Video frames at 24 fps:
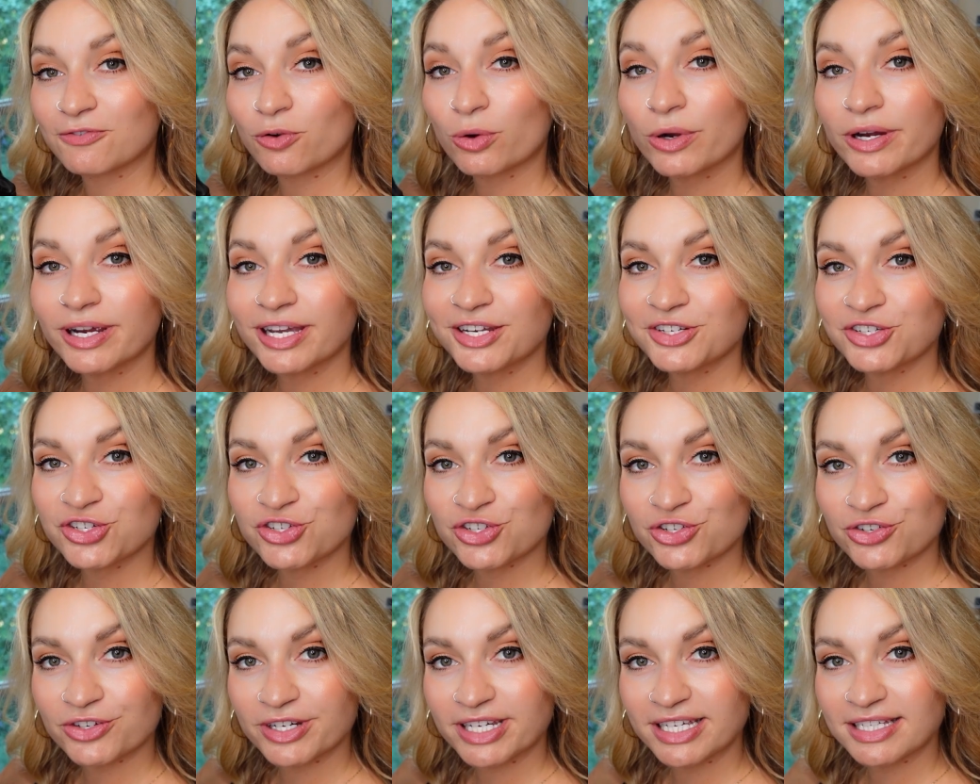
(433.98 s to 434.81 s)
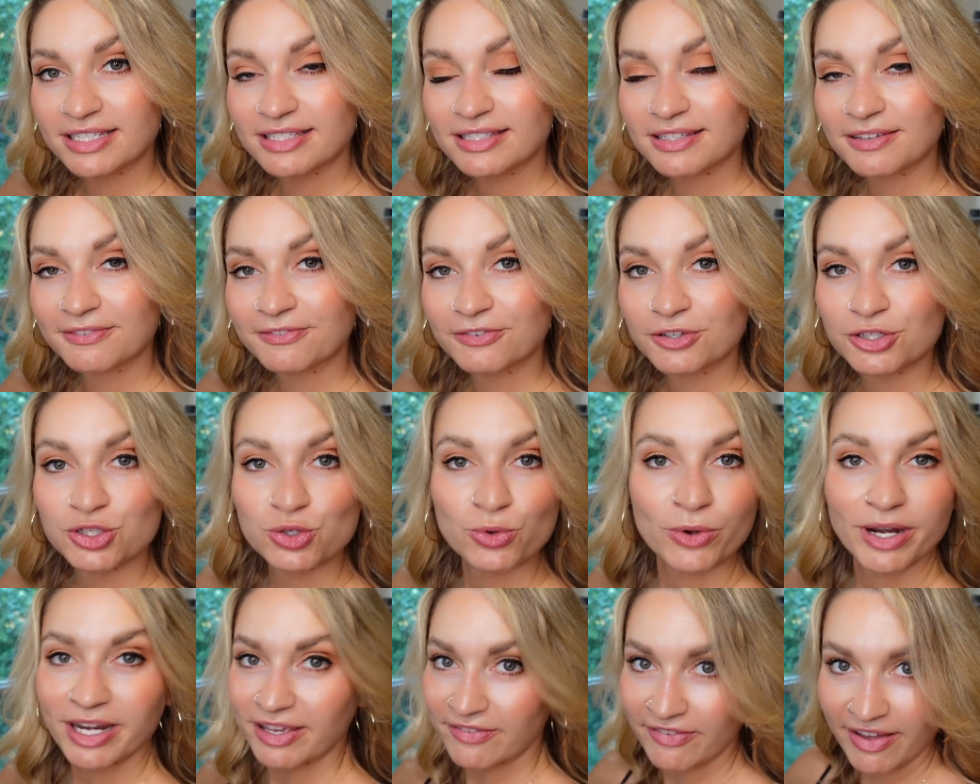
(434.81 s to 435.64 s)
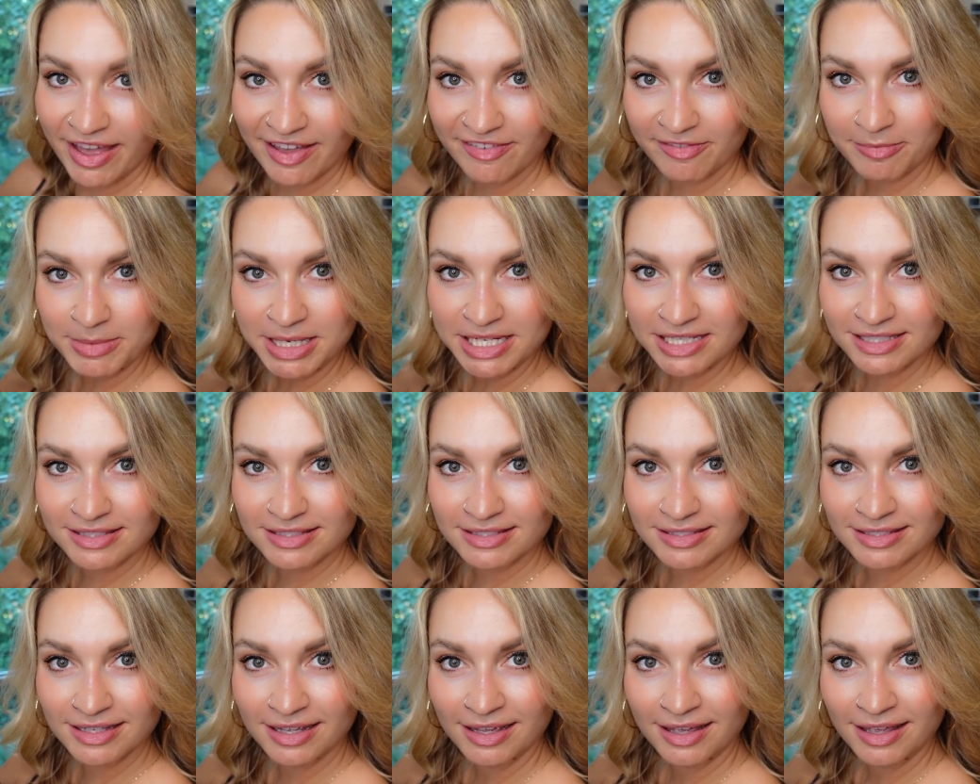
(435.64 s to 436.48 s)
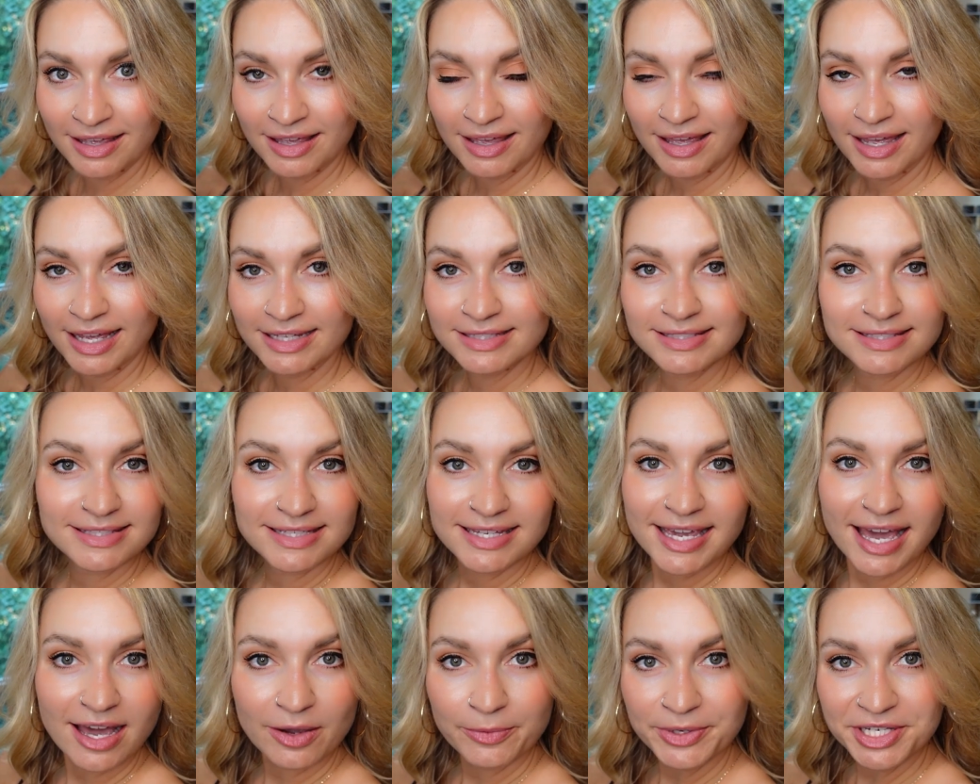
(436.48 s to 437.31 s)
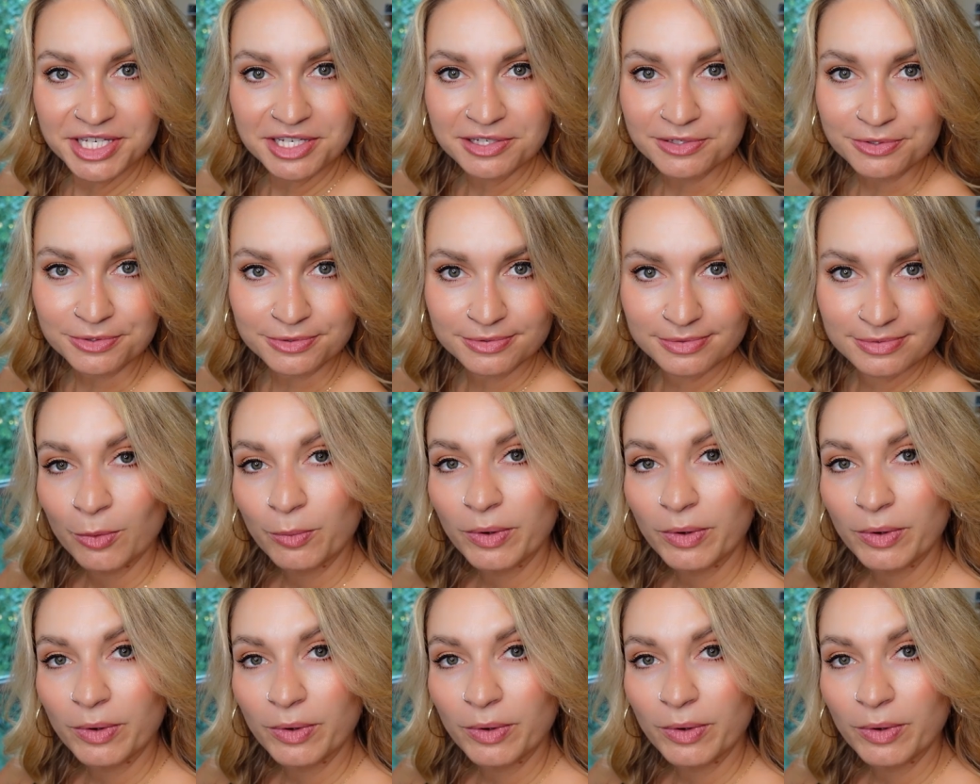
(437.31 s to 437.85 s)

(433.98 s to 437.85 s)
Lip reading: 400 degrees for 25 minutes and see how we do.